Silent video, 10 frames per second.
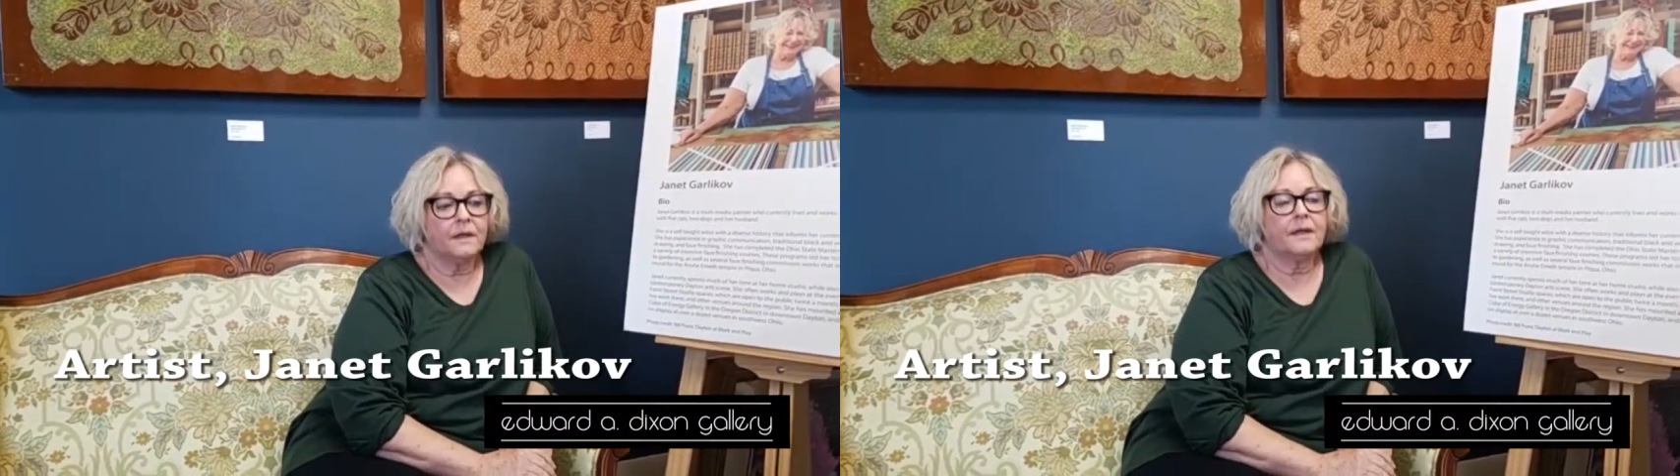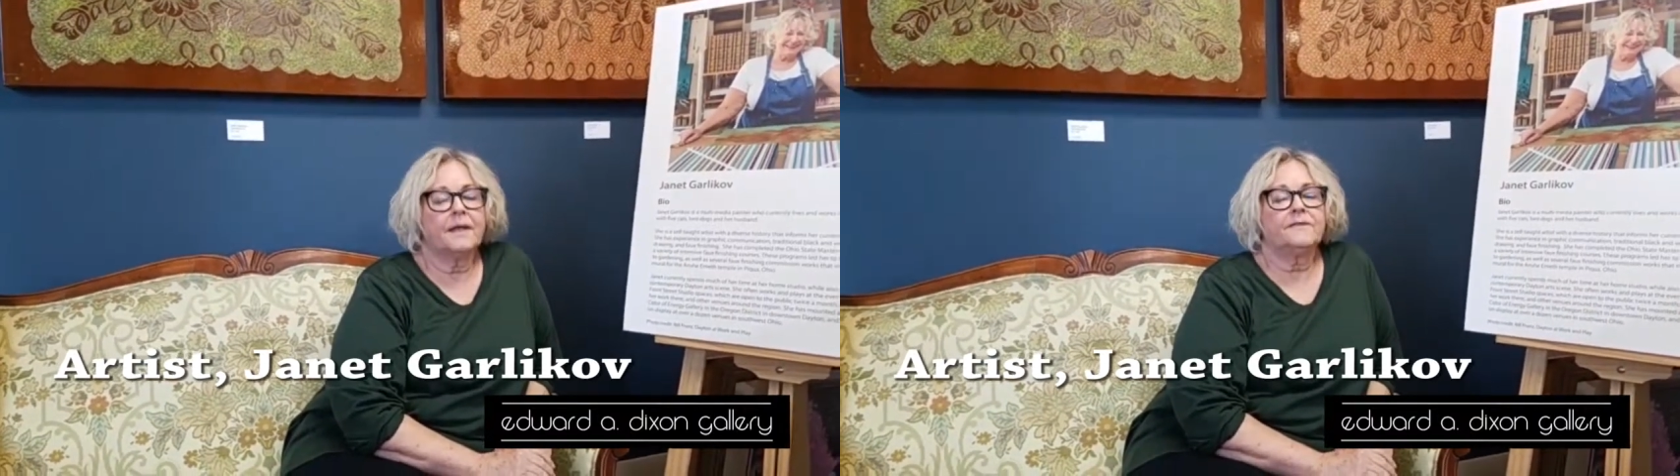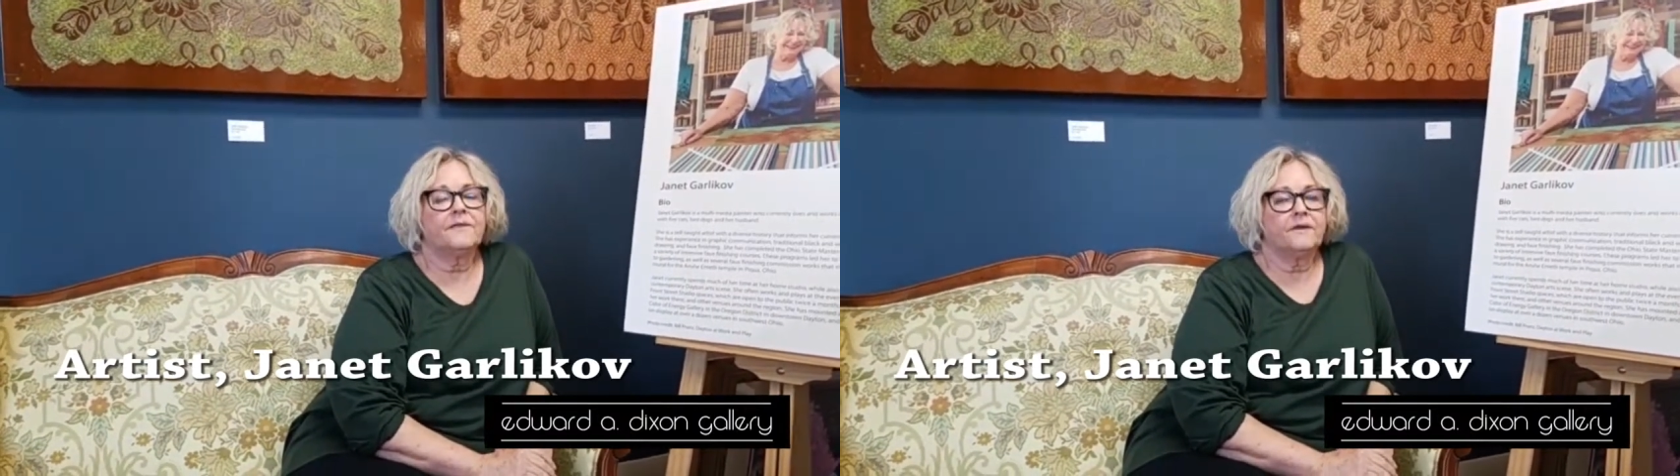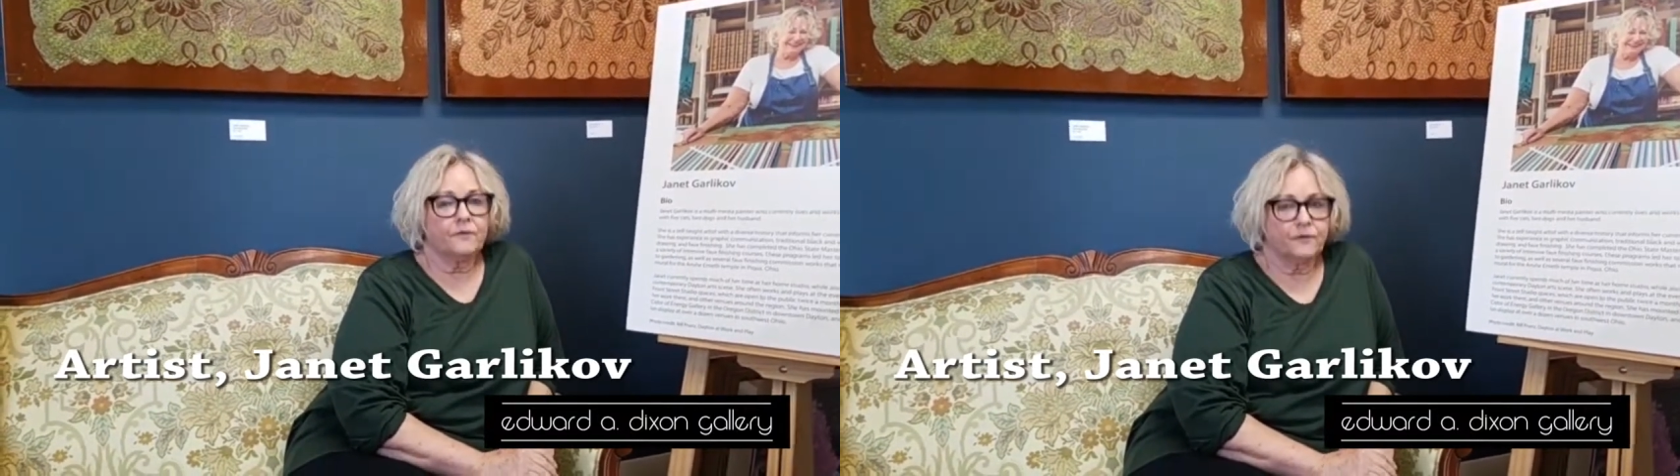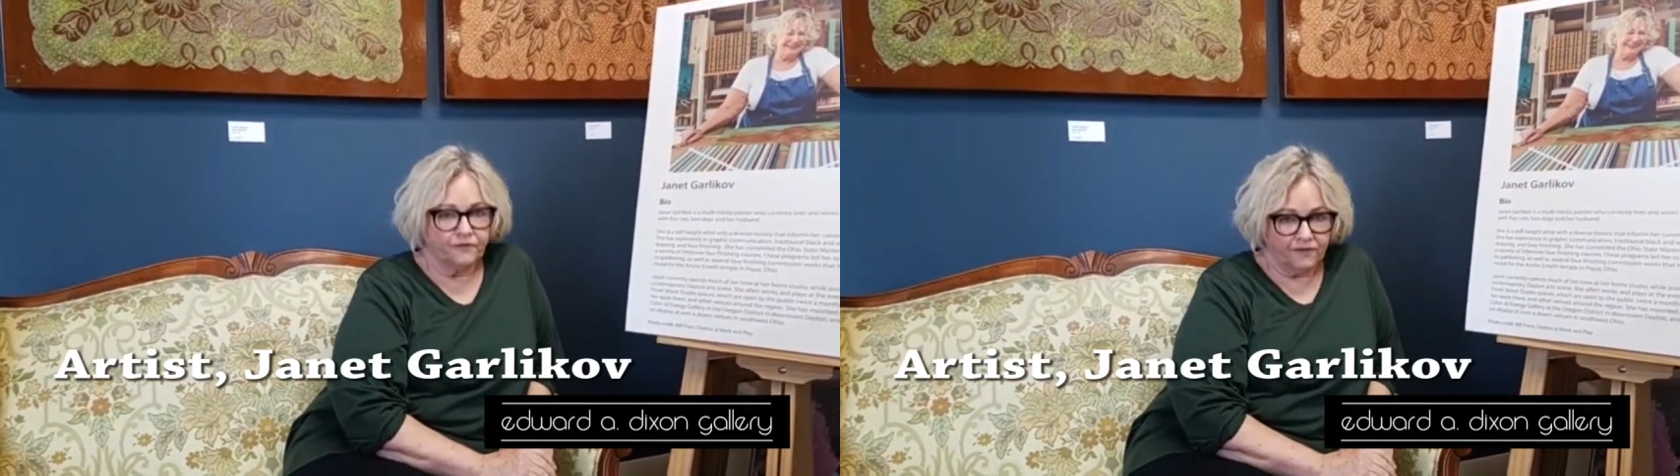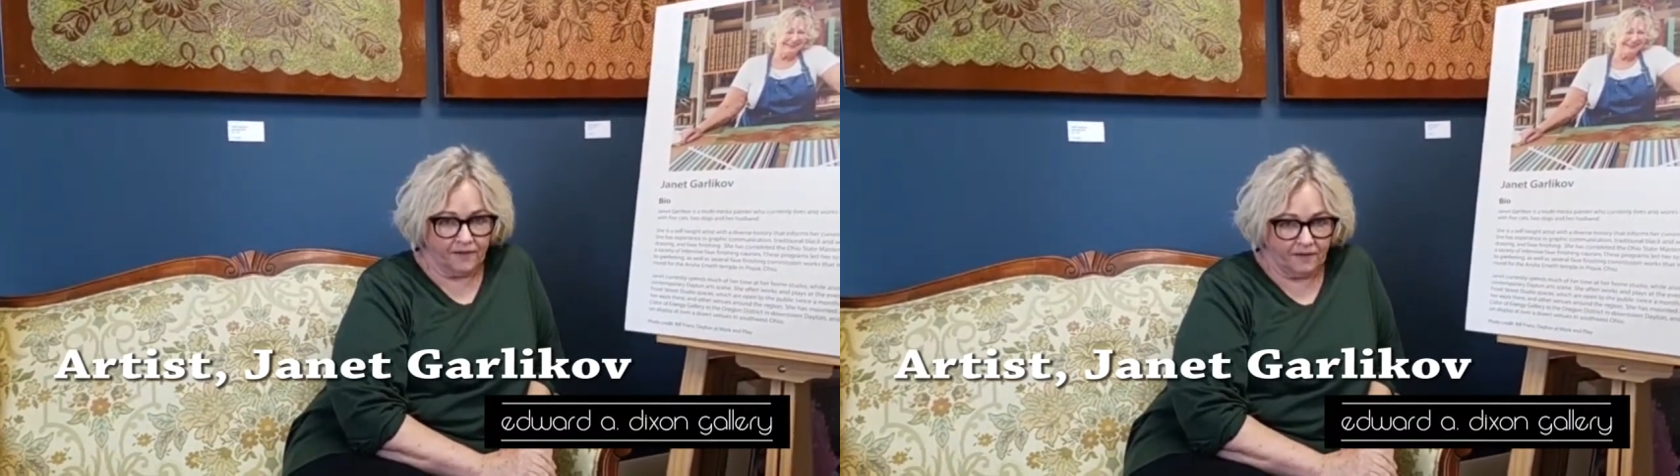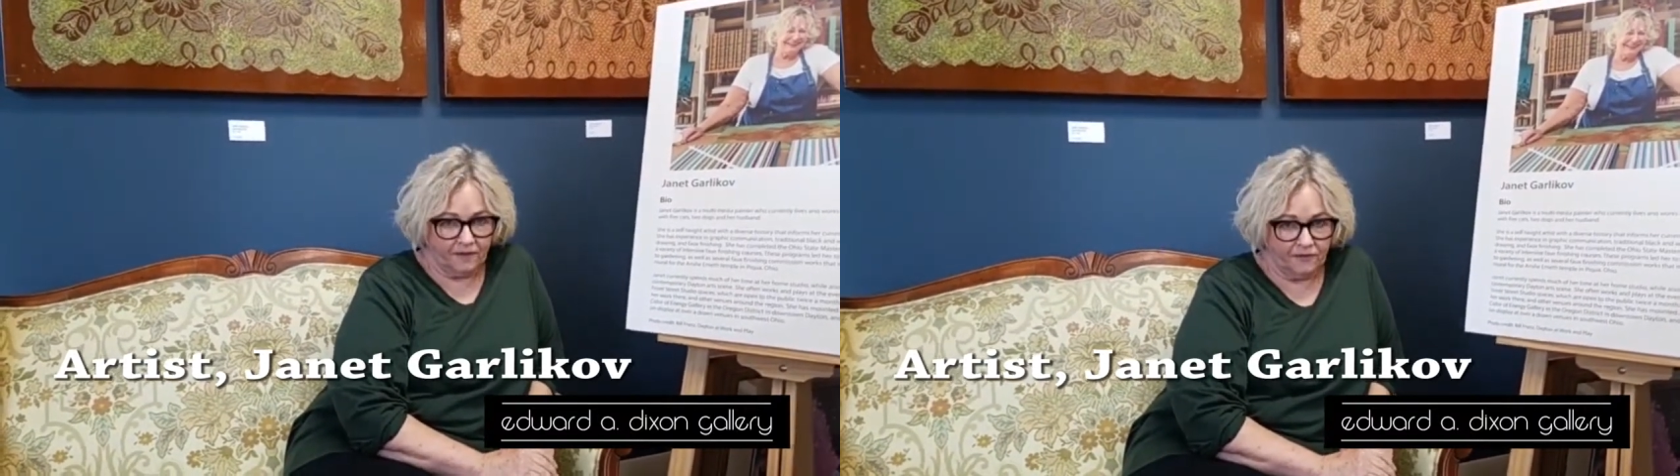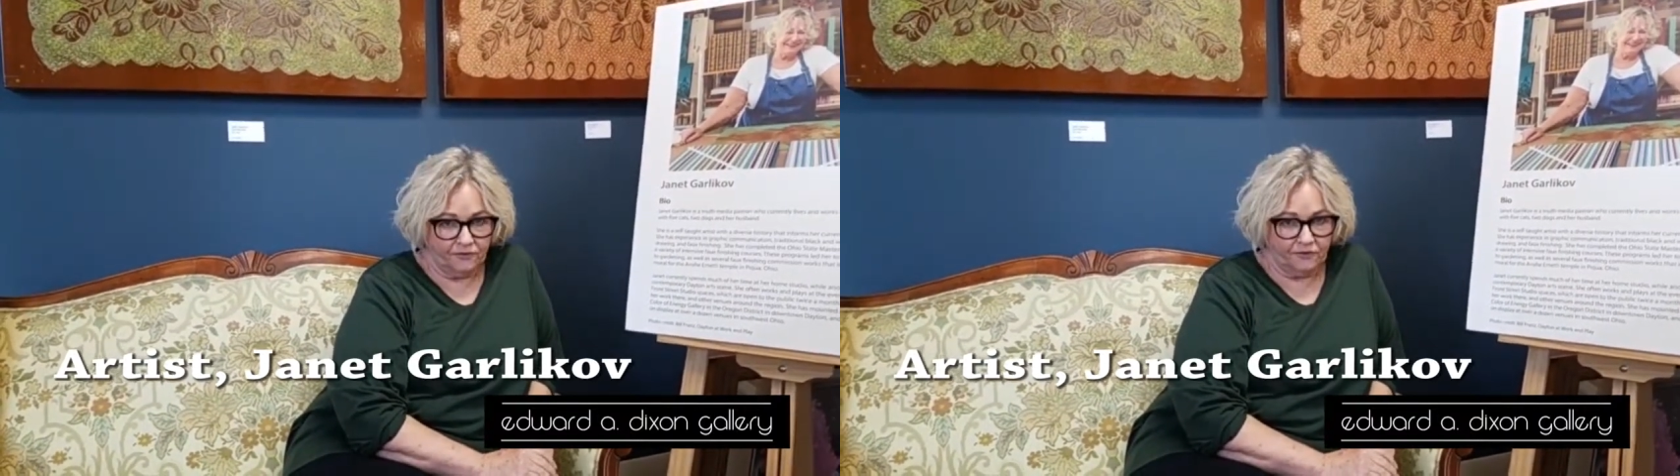at the
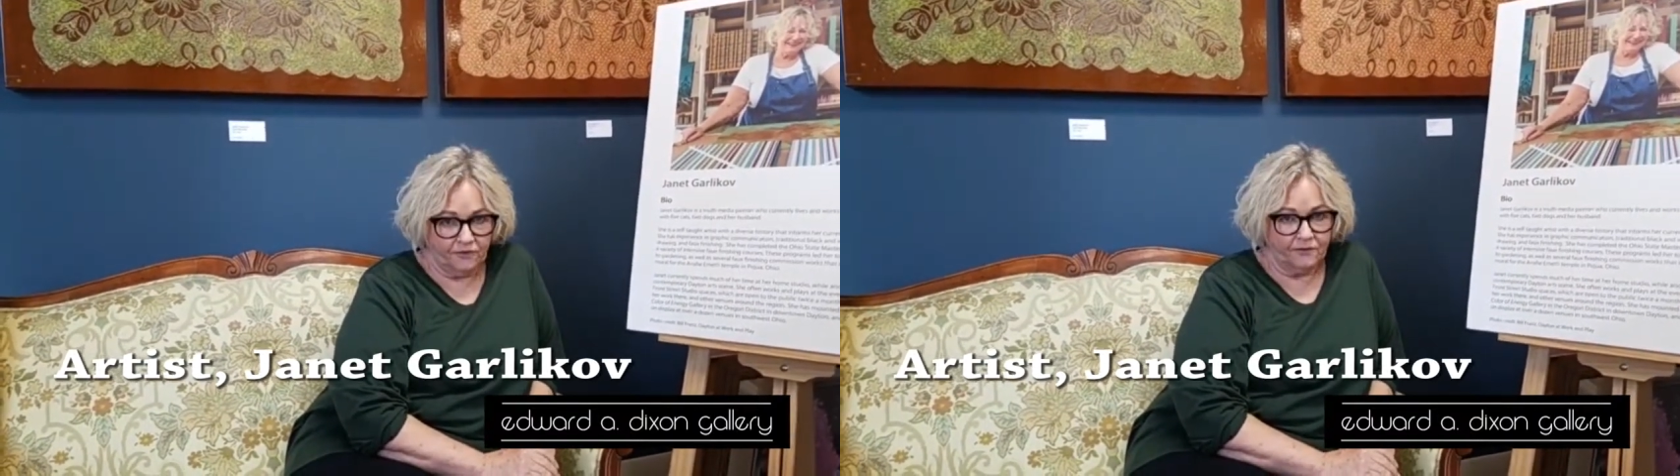orphanage,